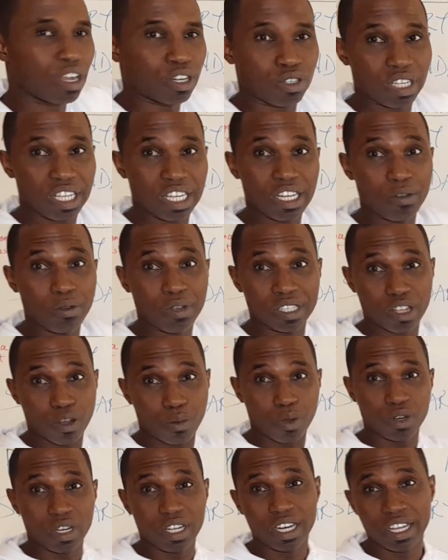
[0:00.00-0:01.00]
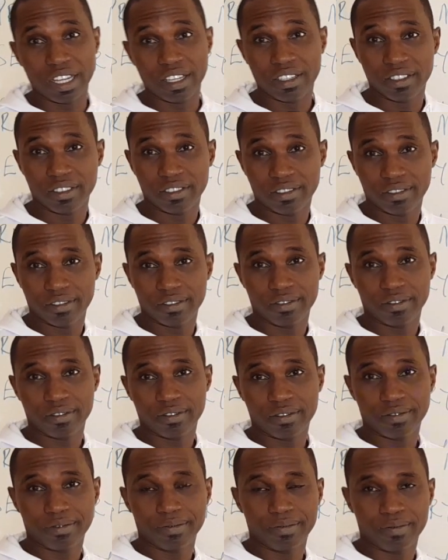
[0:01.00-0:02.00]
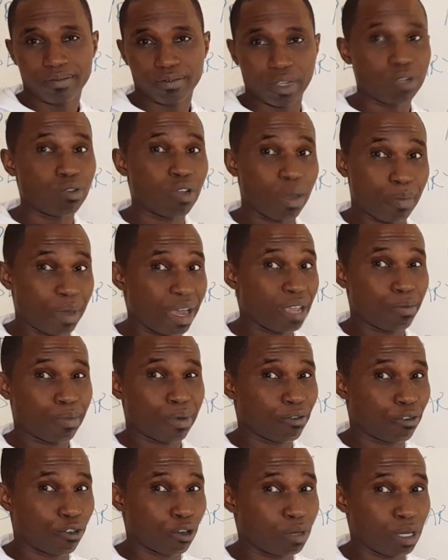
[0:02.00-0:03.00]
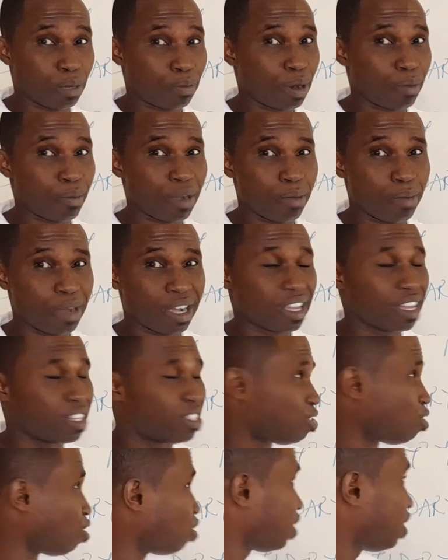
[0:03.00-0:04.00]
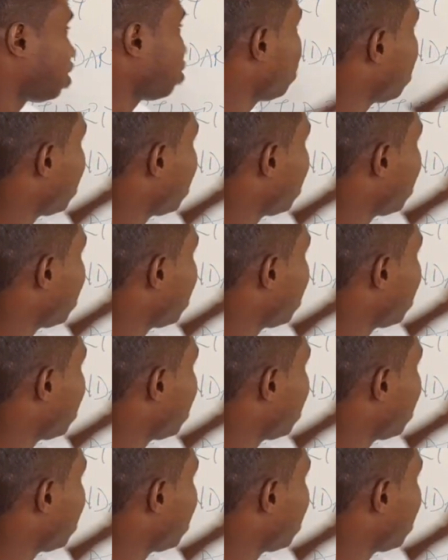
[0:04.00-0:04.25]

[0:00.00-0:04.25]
are dealing with the money, when you are buying from the primary market. Your due